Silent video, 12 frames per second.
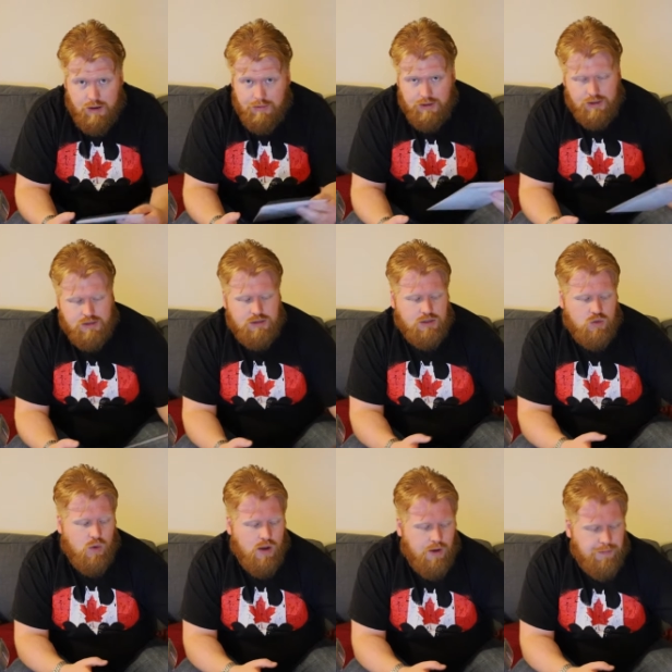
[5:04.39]
job in this
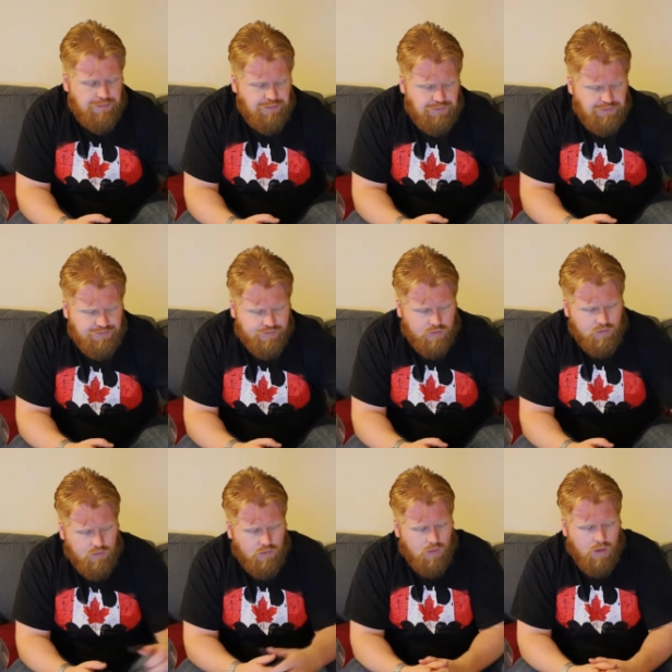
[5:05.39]
as well.
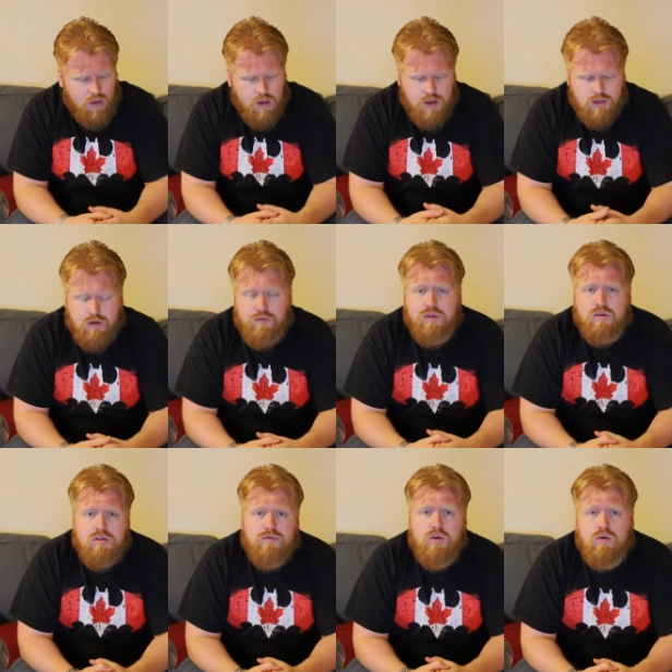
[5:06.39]
So for
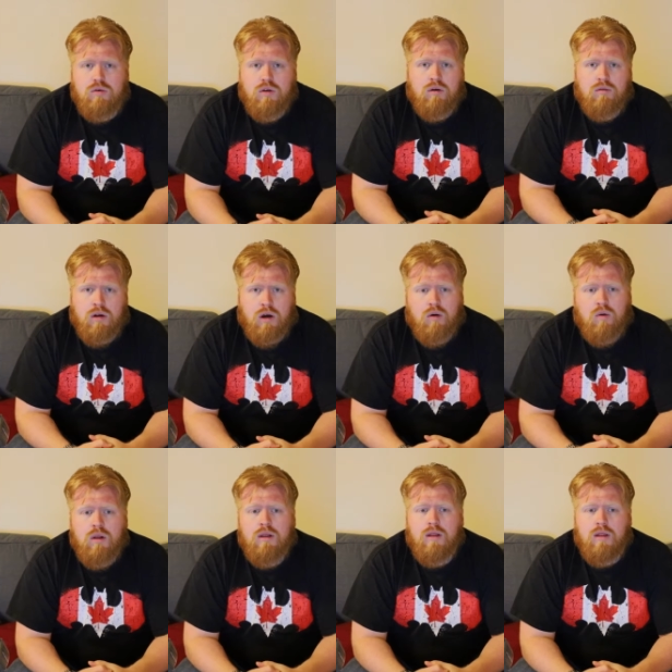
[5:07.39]
those of you who don't know,
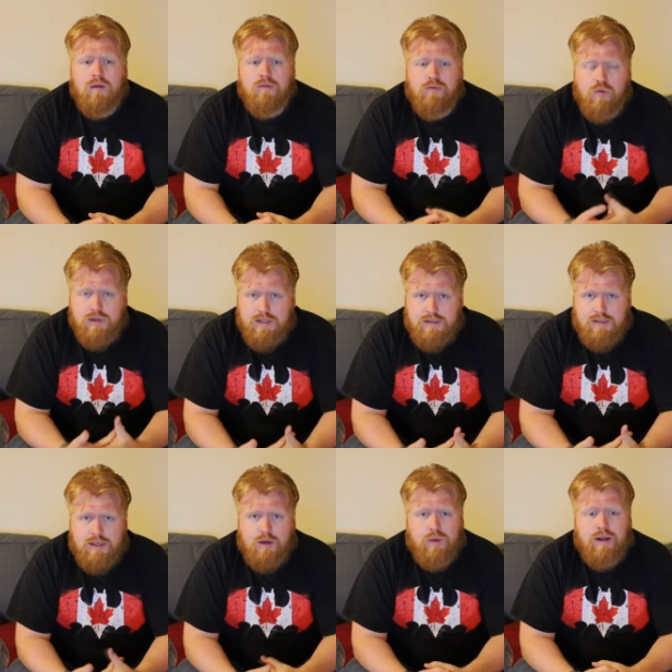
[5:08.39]
for
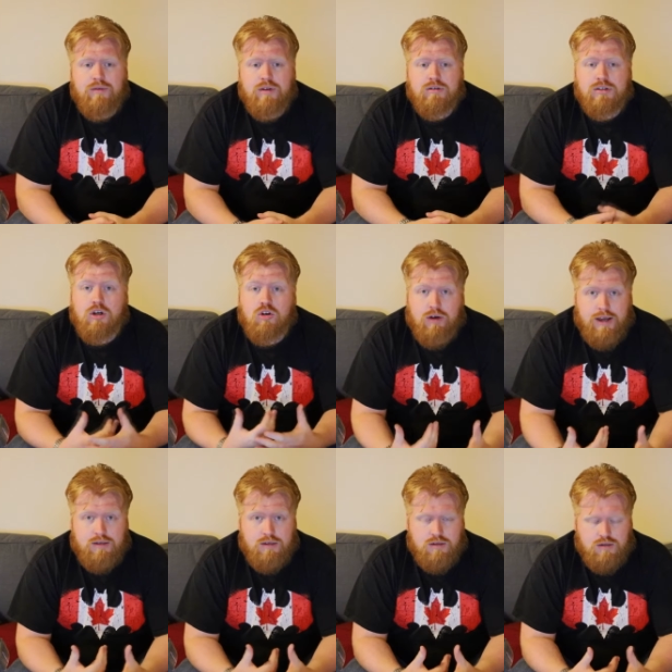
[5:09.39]
DC, whenever there's a
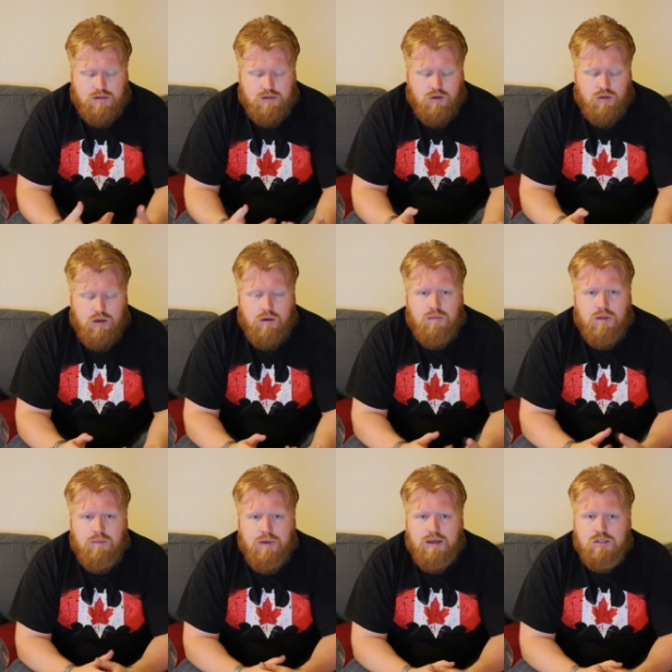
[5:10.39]
crisis, so the,
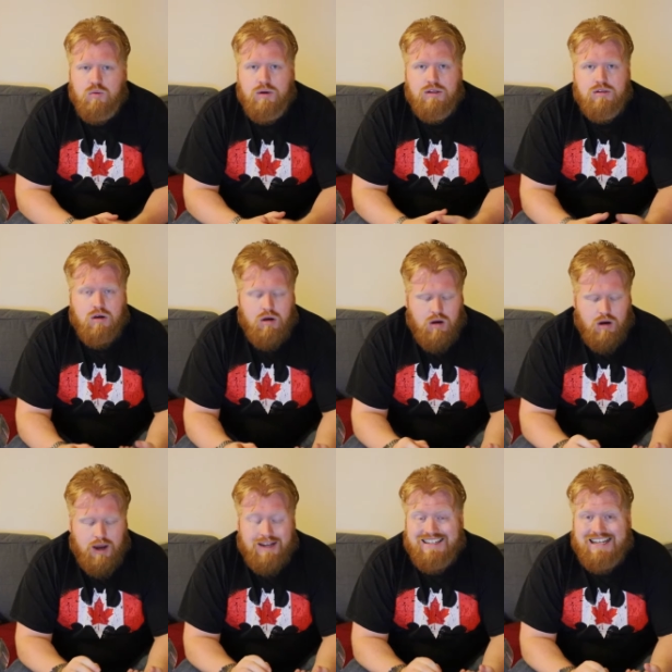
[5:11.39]
the biggest ones
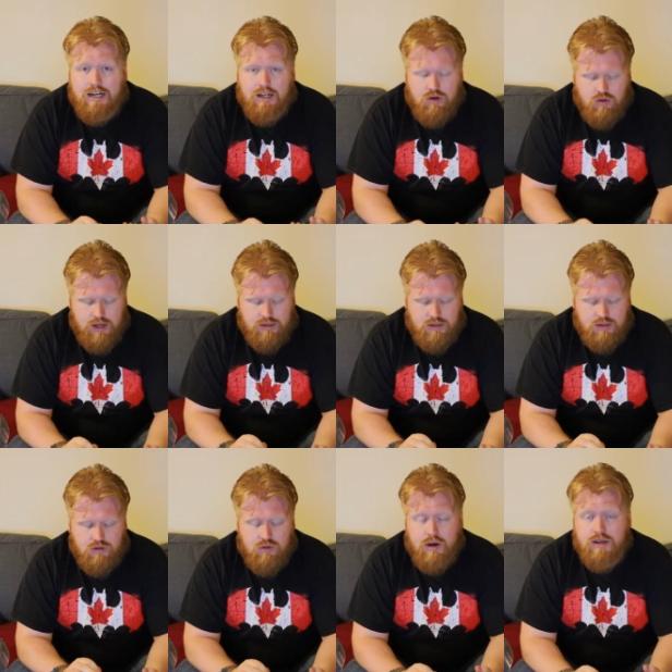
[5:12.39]
are Identity
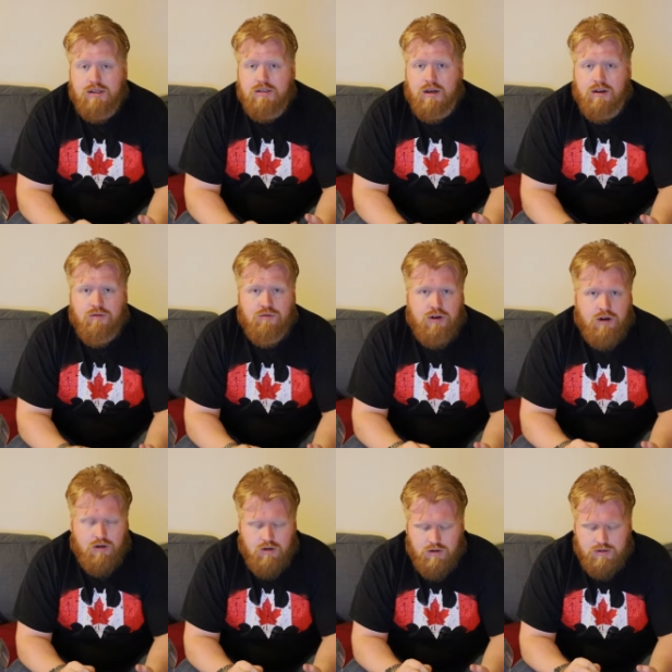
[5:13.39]
Crisis, Crisis on
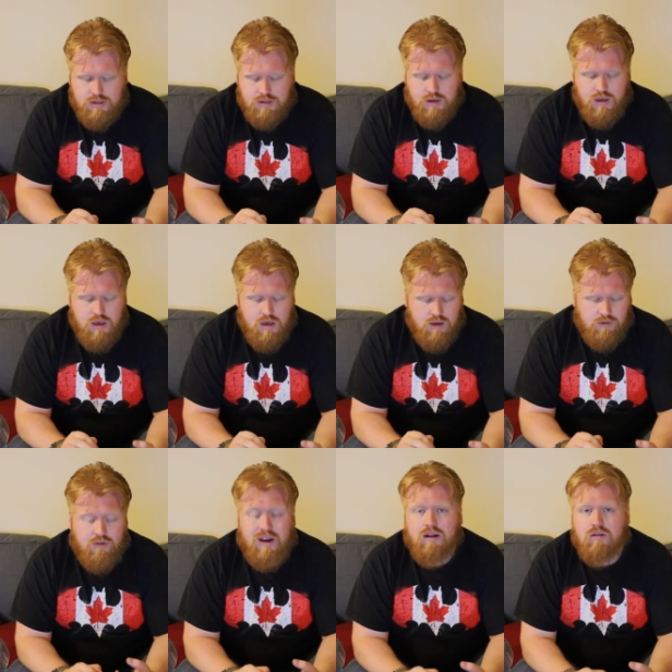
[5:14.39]
Infinite Earths,
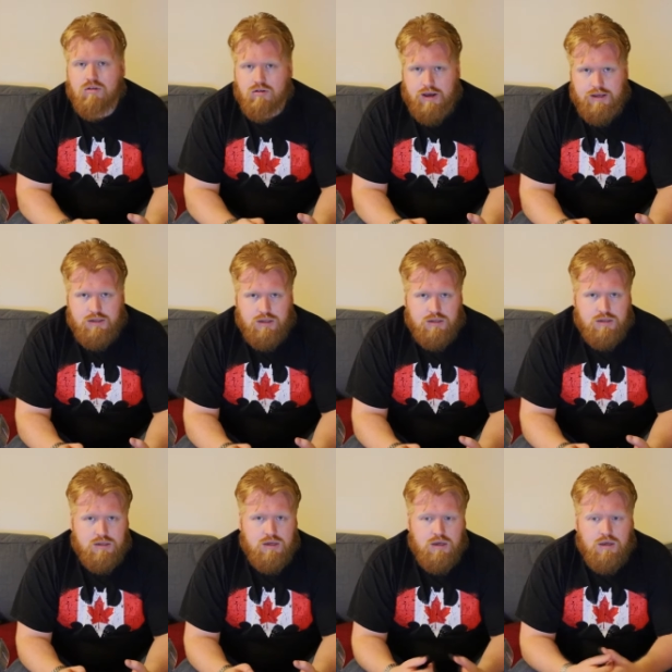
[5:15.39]
Final
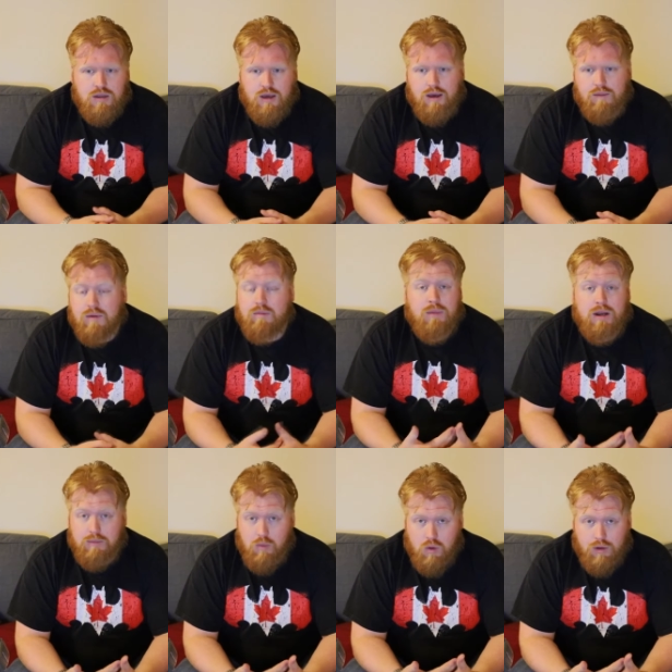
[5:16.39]
Crisis, uh, and
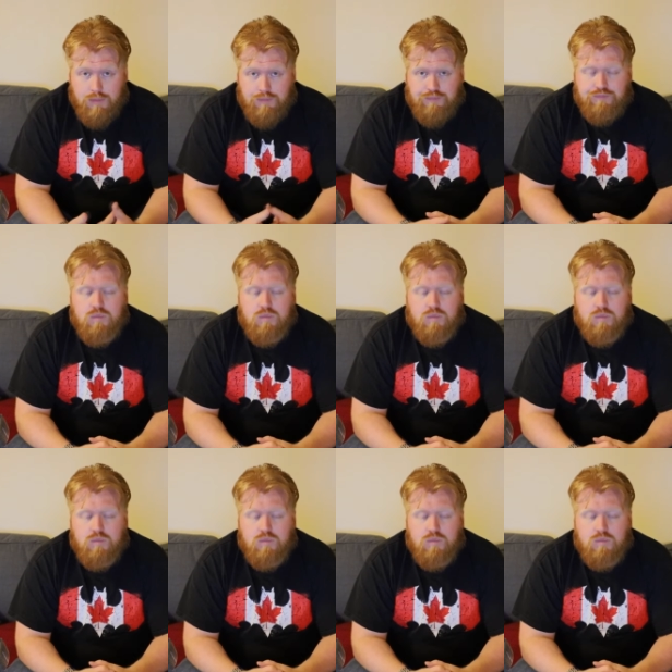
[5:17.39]
many more.